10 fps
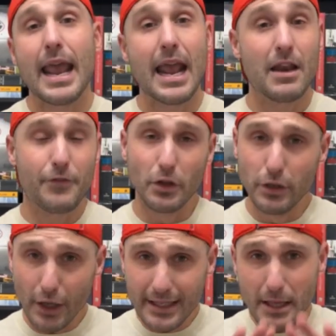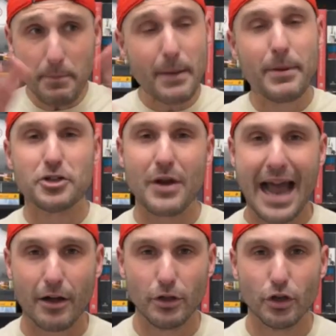And if you look at the big picture
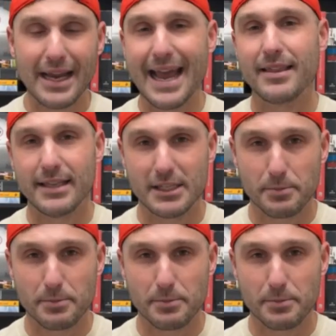outlook at this